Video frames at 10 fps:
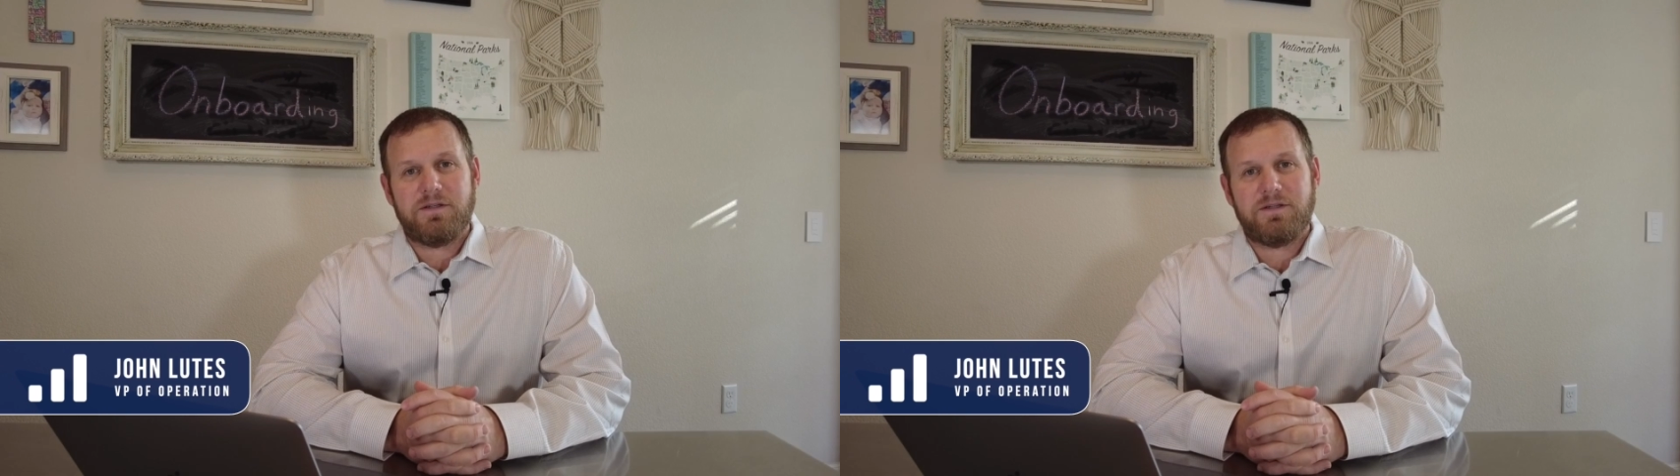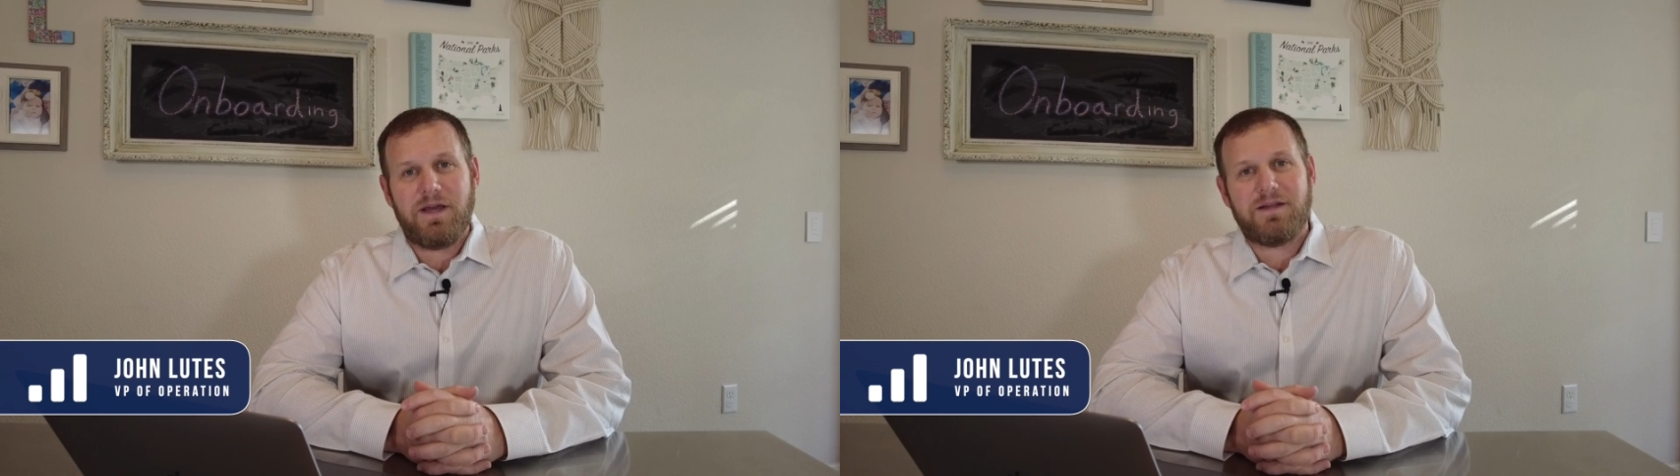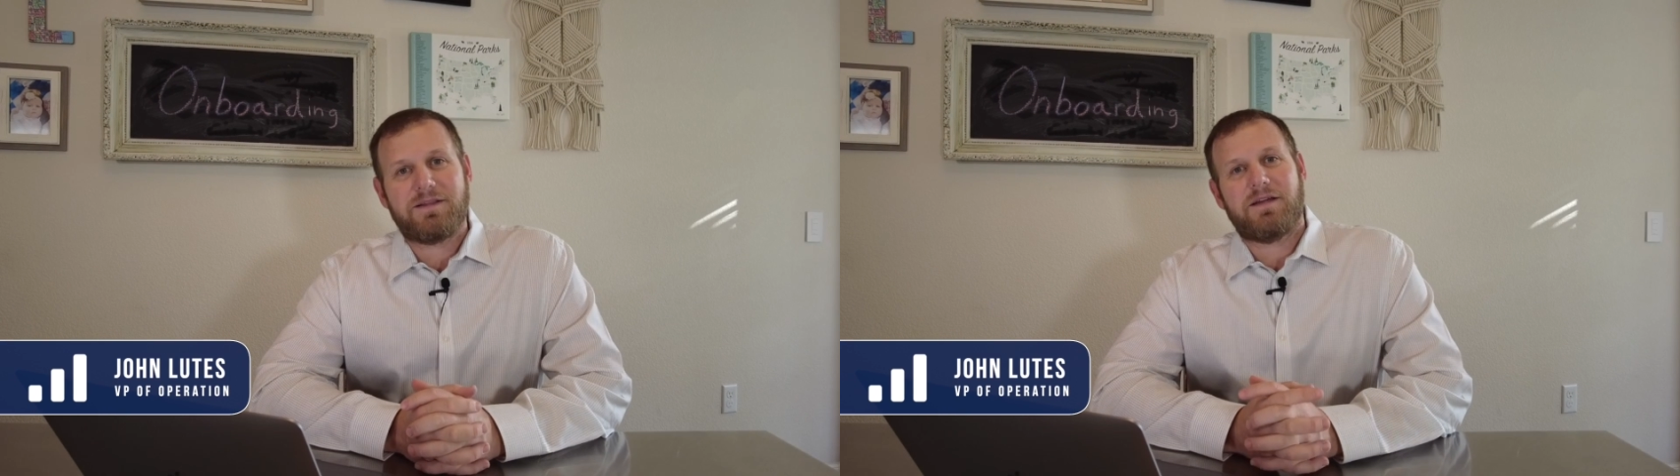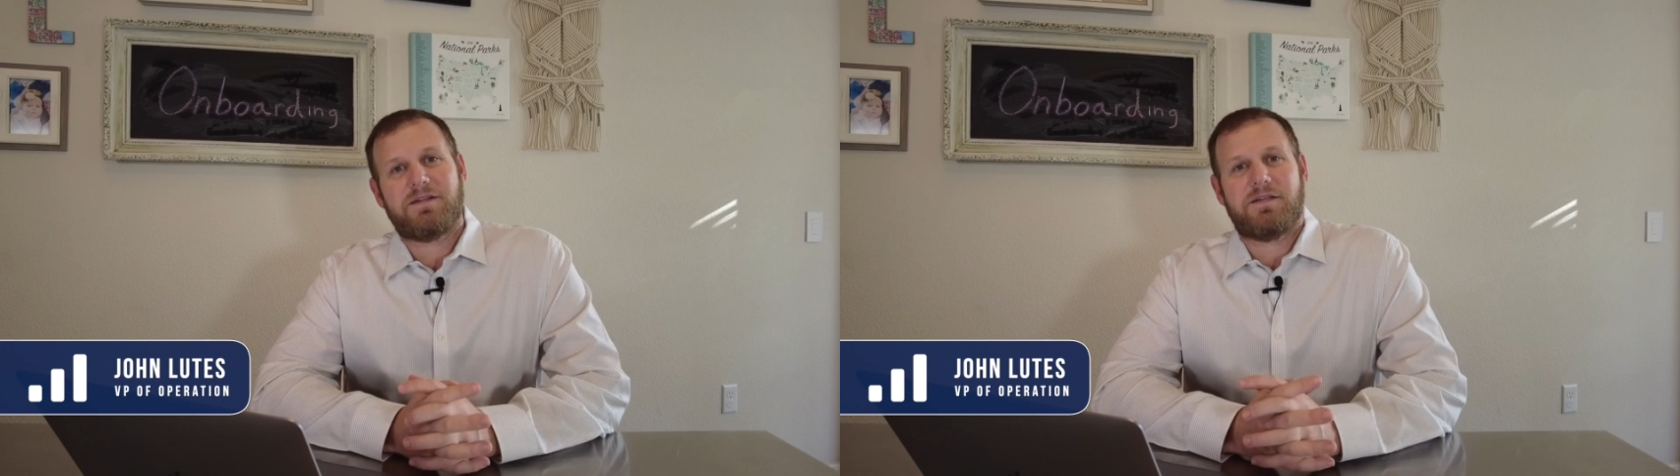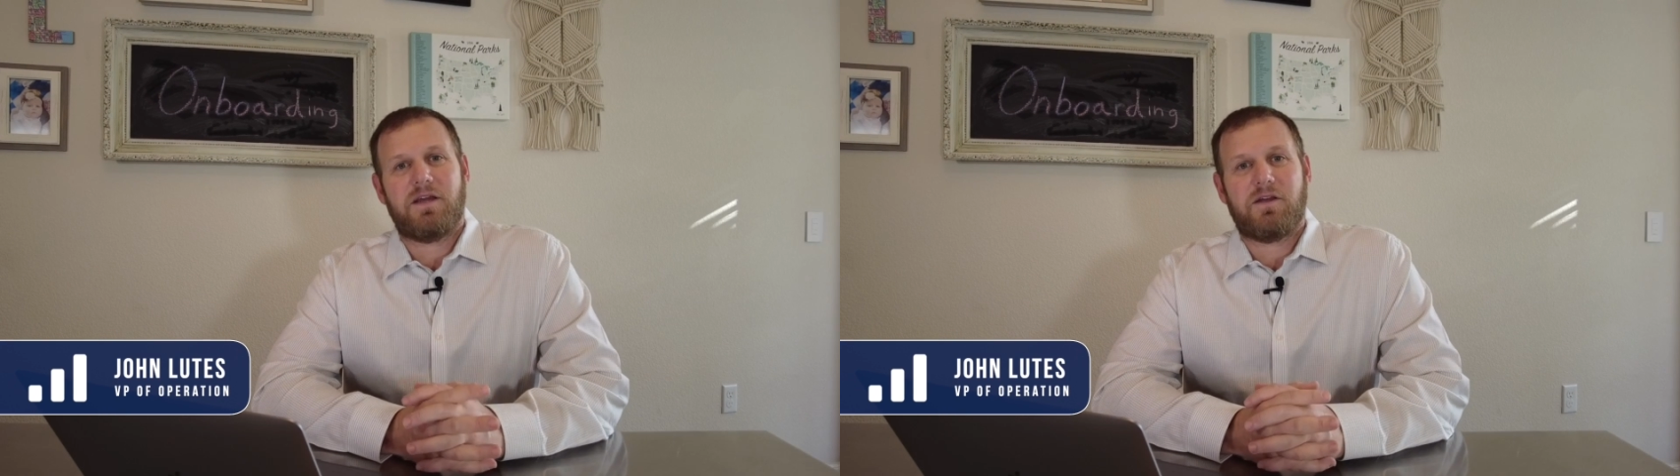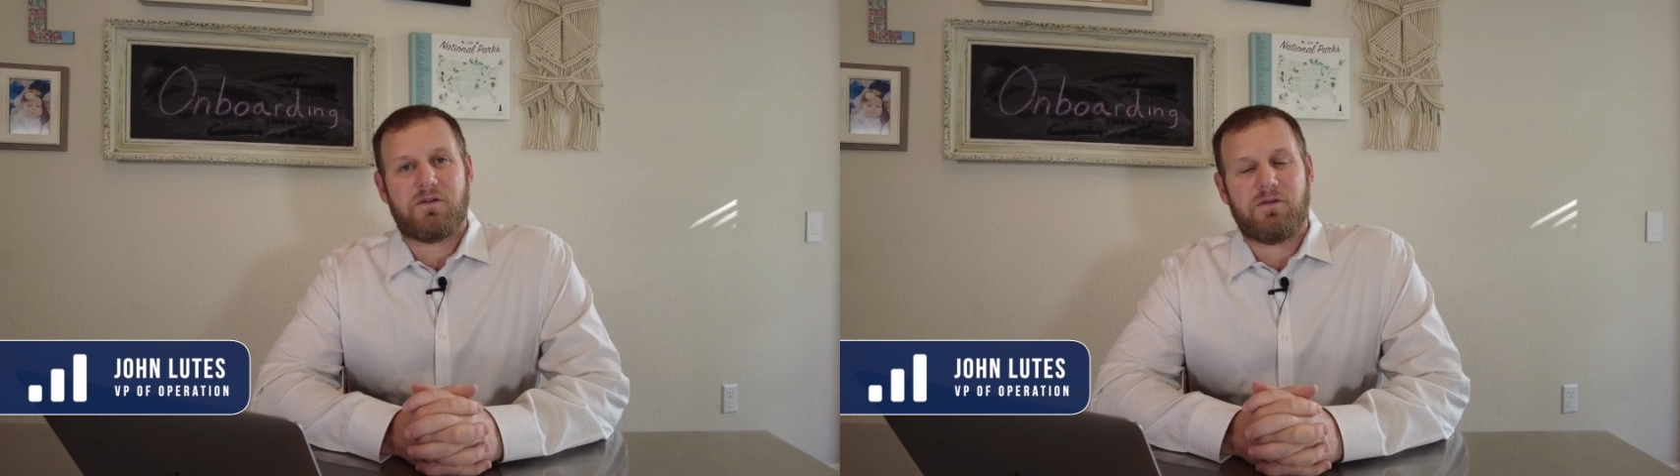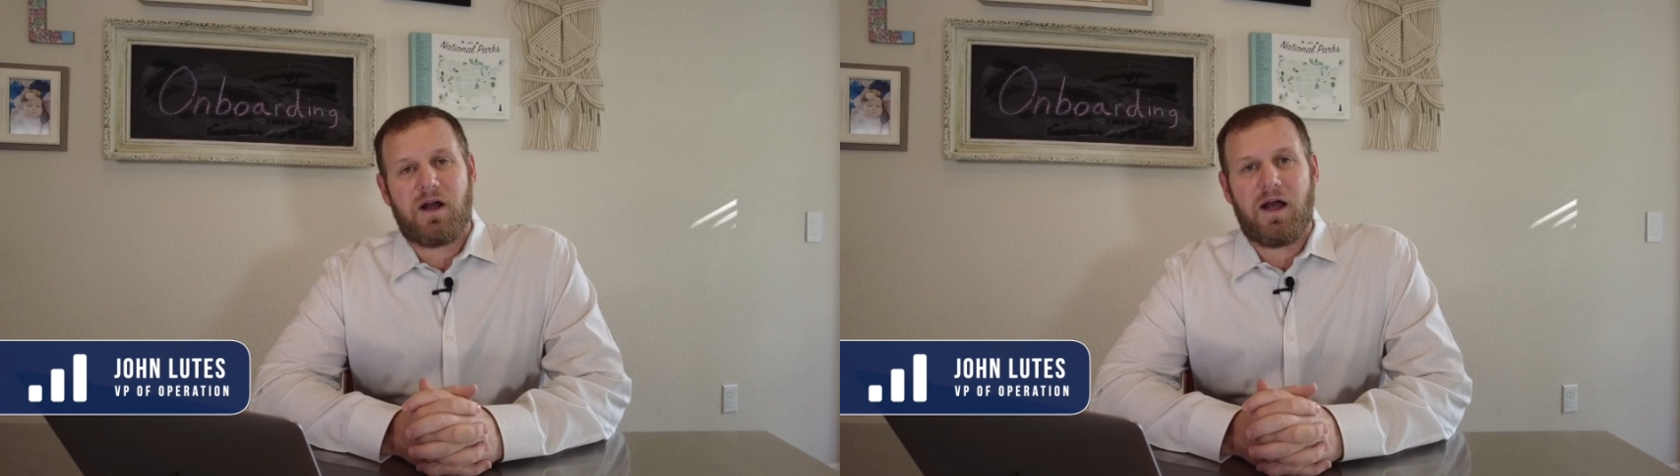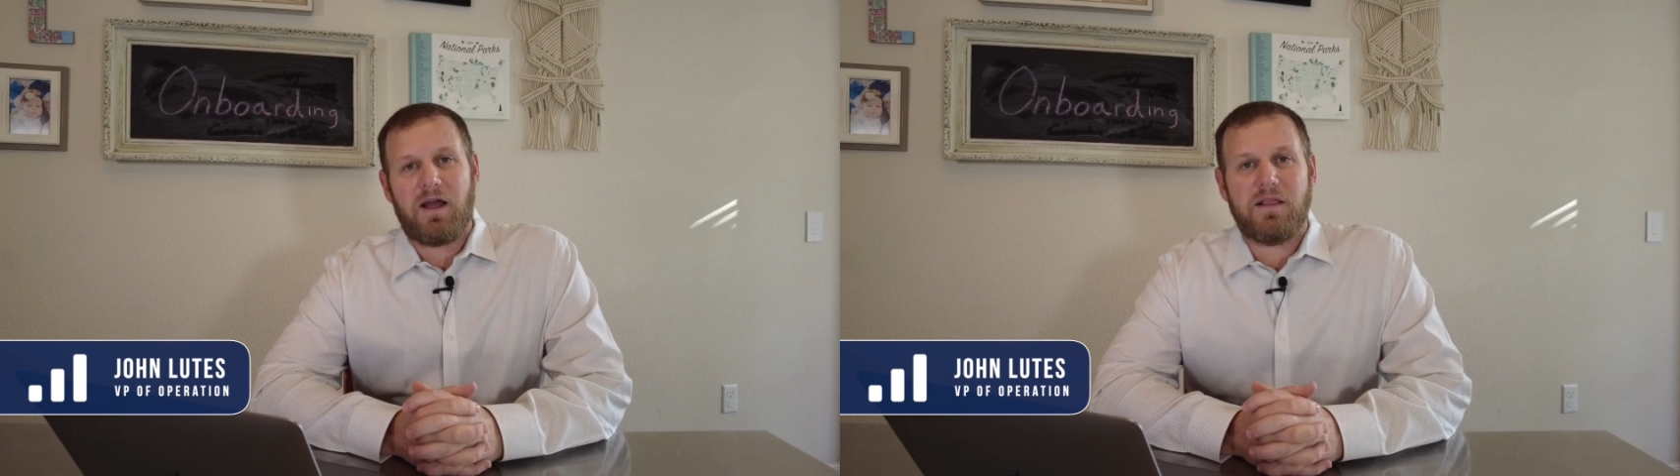Today I'd like to take you through
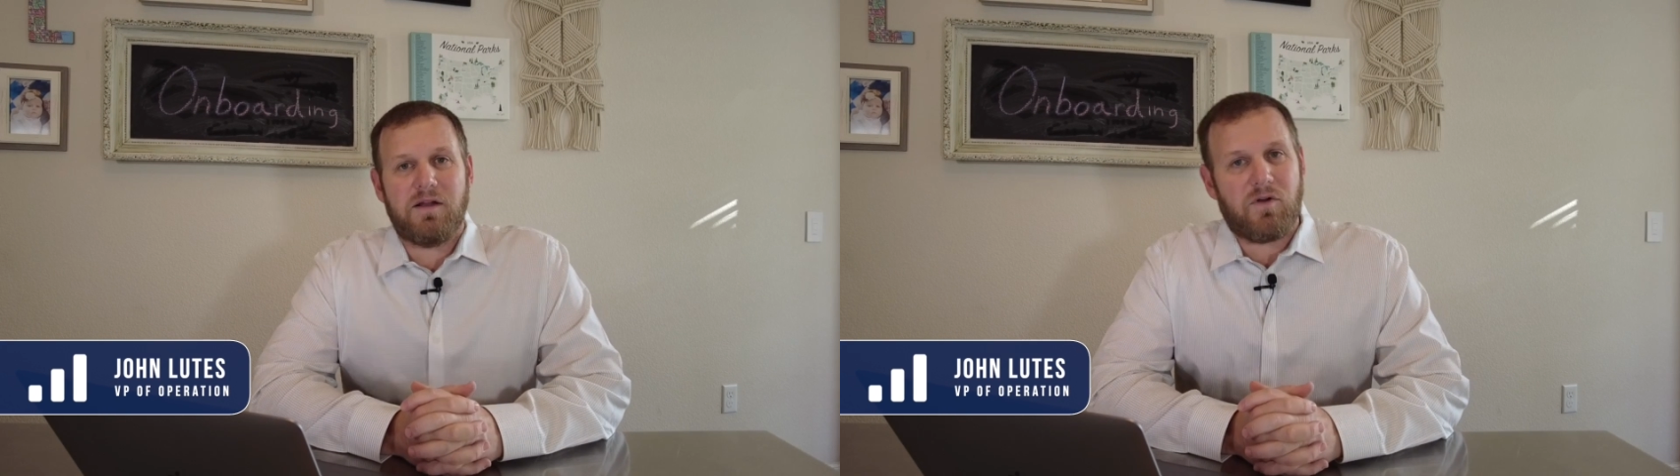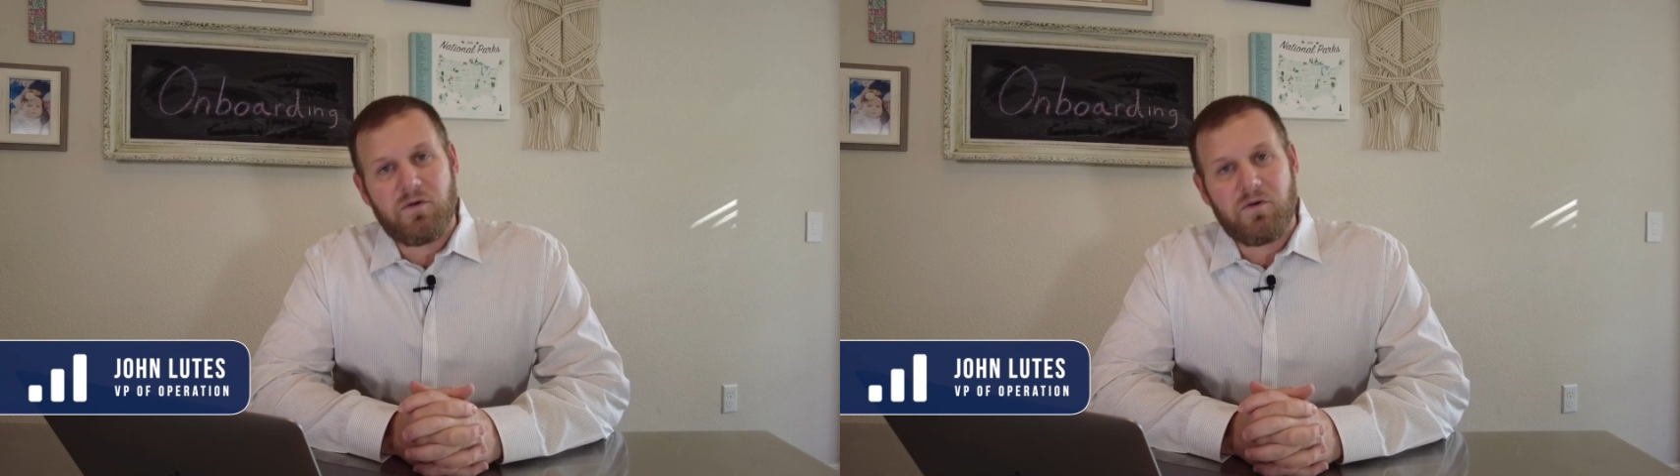a high-level